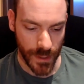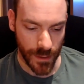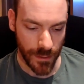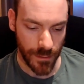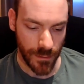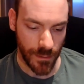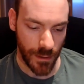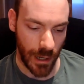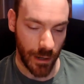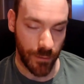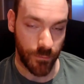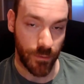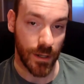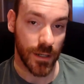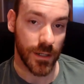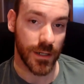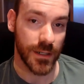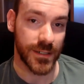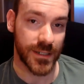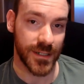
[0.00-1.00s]
if we
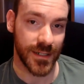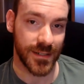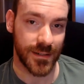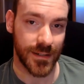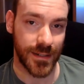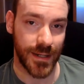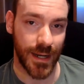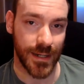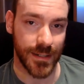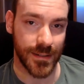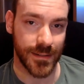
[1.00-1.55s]
look at just the yang